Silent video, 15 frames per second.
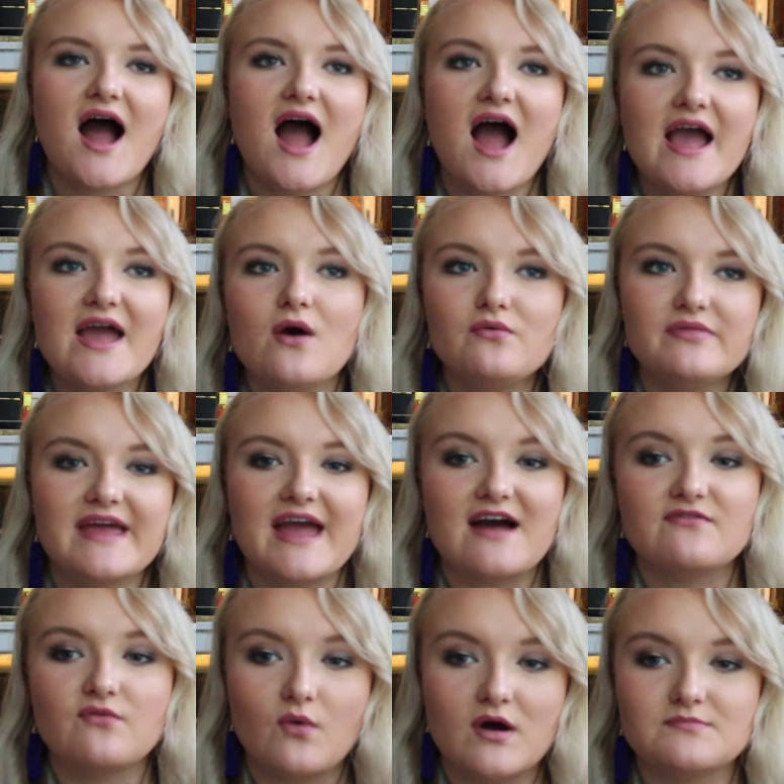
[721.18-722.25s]
I only
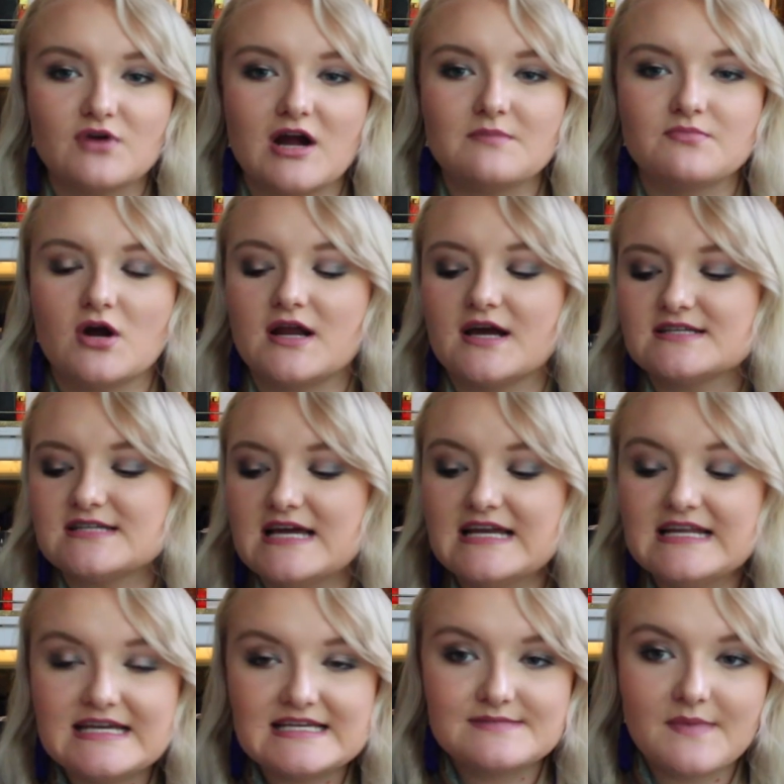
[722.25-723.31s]
have one brow product, and
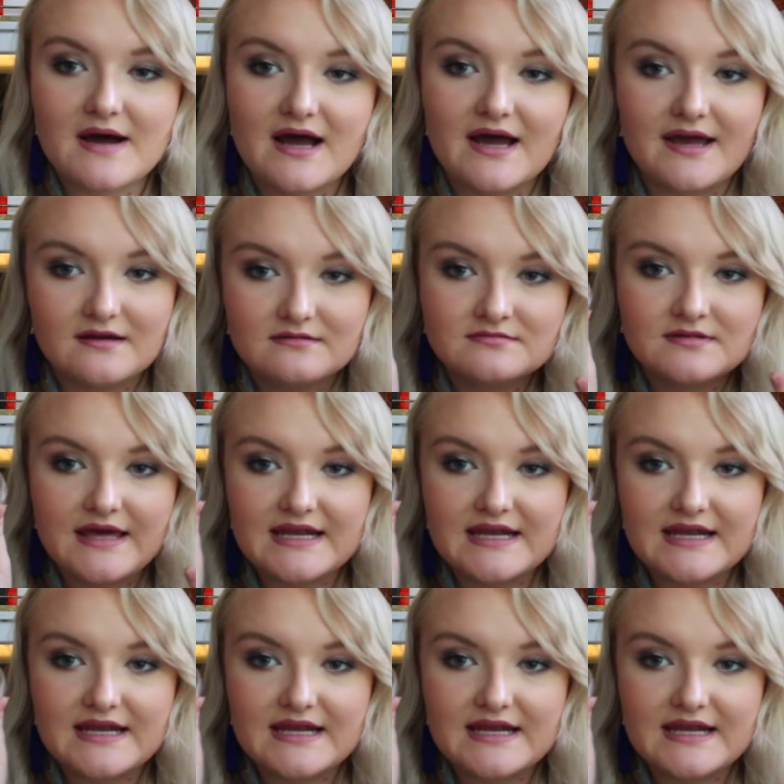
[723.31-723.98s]
it is my